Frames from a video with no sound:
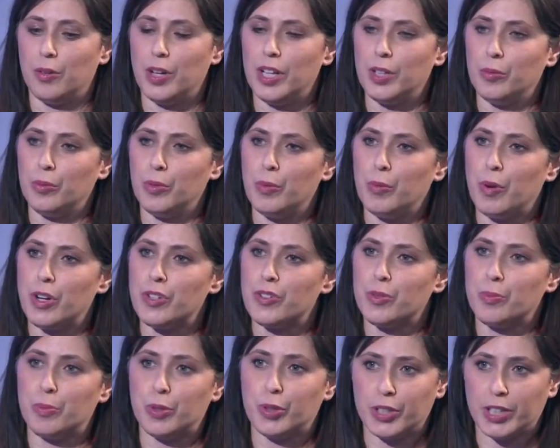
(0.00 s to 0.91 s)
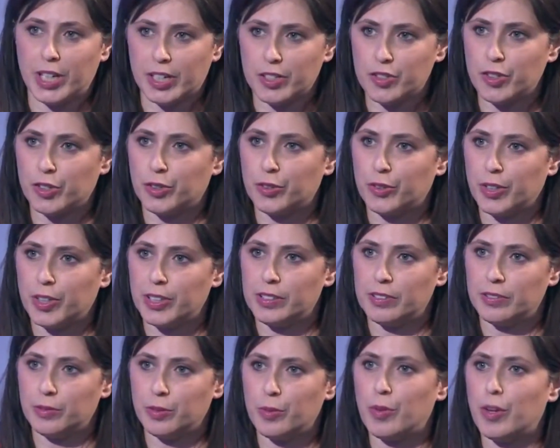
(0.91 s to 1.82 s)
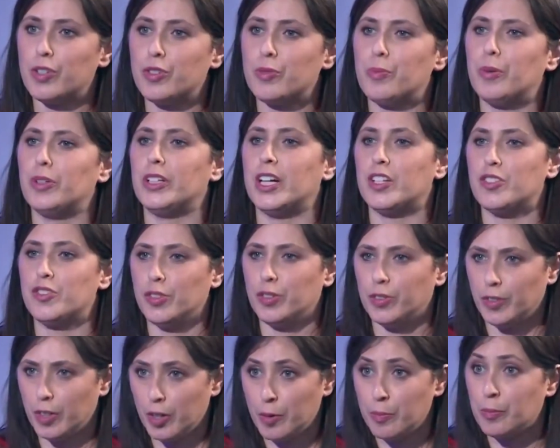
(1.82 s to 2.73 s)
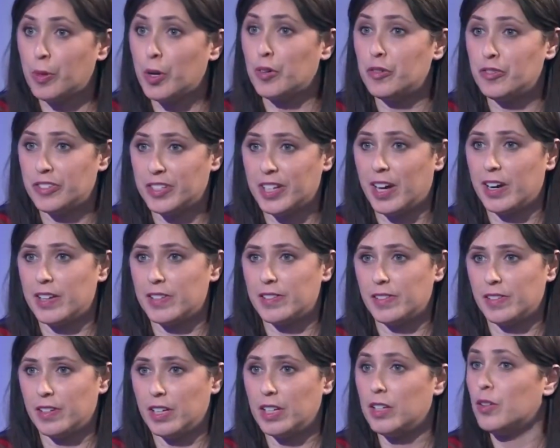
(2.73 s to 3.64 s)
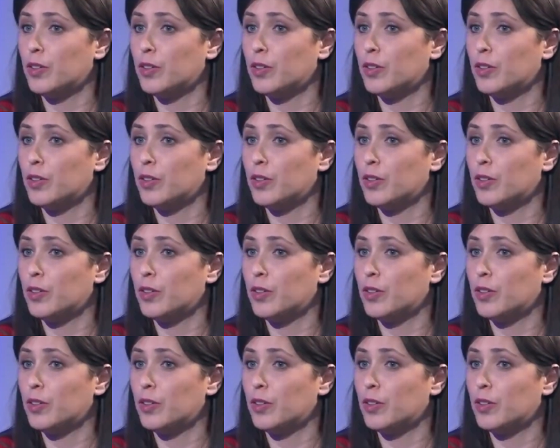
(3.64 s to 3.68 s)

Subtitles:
Well, we want to protect children. We want to protect children in both sides.